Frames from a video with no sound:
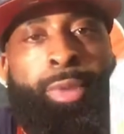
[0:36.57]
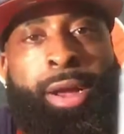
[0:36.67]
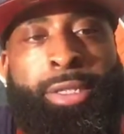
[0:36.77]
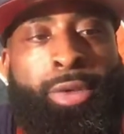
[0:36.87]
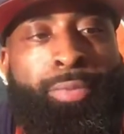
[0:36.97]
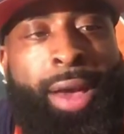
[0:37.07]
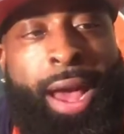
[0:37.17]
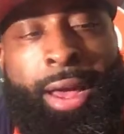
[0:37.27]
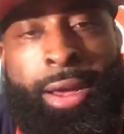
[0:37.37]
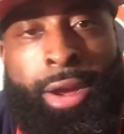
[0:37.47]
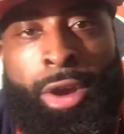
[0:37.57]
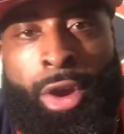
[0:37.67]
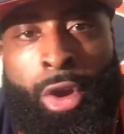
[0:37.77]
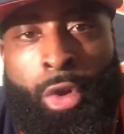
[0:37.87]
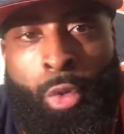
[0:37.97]
brought to you by
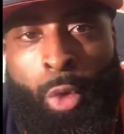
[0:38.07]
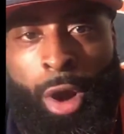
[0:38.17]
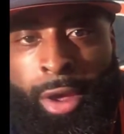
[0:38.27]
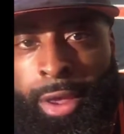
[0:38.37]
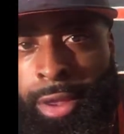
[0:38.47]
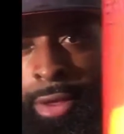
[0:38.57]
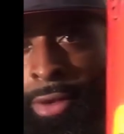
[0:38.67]
Working